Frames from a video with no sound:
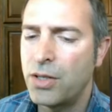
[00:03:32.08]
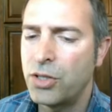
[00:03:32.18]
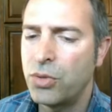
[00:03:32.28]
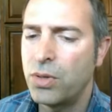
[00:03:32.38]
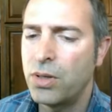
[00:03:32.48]

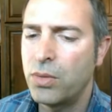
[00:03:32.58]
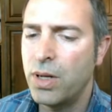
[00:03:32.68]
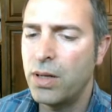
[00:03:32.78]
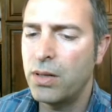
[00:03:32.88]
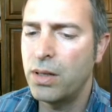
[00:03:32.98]
Sure.
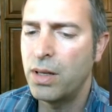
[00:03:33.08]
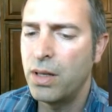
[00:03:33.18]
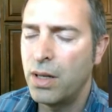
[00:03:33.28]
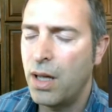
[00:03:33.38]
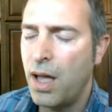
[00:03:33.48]
Well,
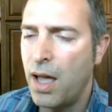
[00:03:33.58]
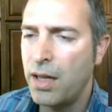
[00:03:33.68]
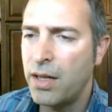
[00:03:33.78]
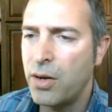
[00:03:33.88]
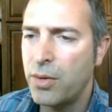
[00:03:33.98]

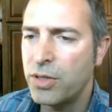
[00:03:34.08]
it was